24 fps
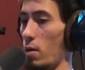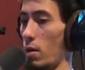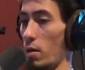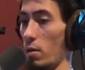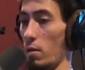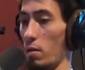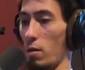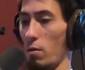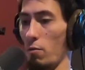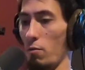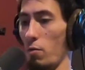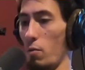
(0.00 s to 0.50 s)

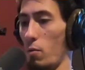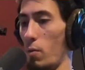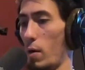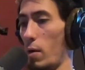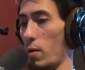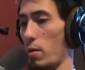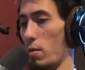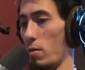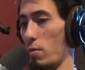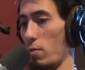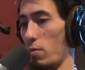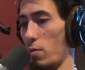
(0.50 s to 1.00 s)
love the way
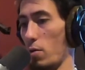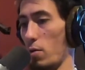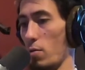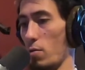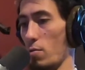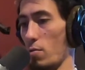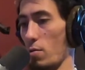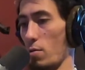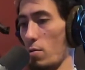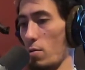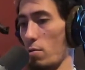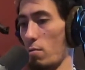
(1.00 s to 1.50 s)
all of
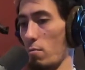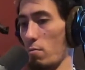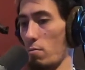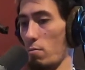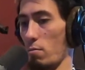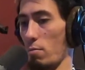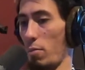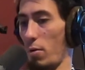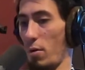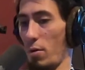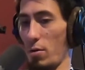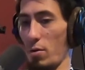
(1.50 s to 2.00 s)
those are
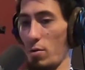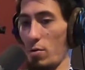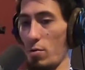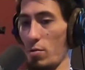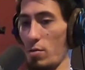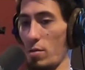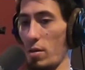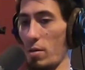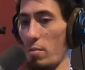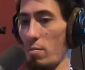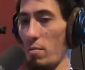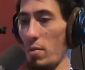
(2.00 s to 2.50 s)

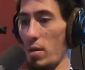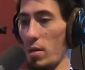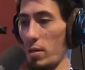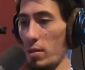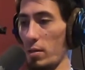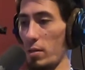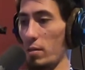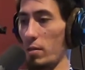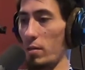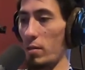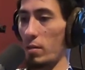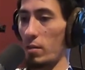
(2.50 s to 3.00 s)
produced and
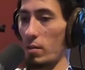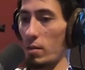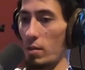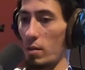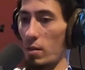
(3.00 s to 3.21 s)
mixed.